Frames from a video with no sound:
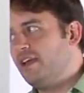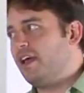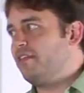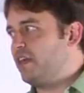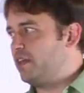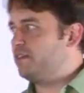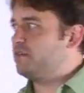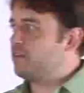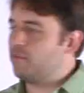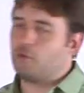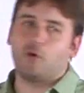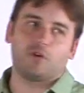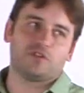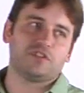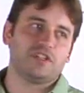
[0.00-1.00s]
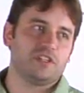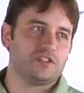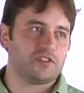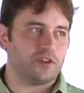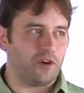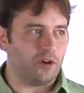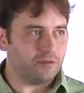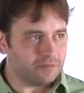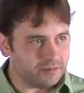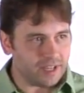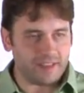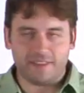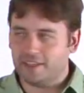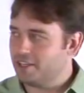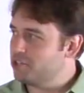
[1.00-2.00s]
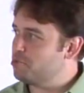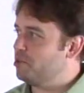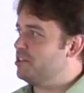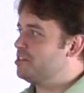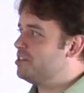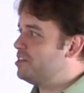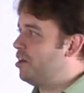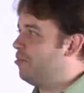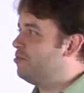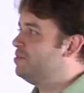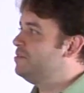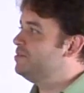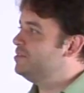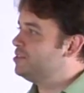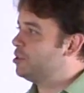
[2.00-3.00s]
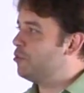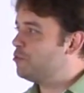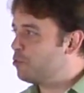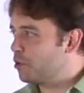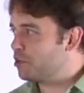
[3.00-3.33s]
And then, of course, the install, I think, explains itself. So if you